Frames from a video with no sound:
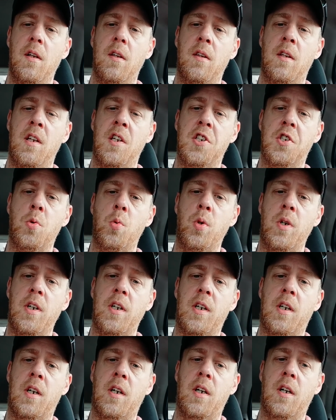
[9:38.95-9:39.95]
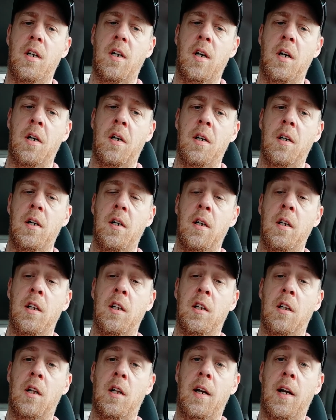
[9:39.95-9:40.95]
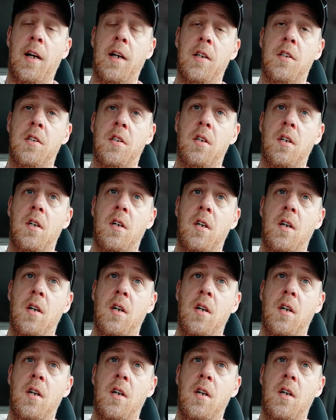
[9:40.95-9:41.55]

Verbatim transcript: this week, uh, a little late.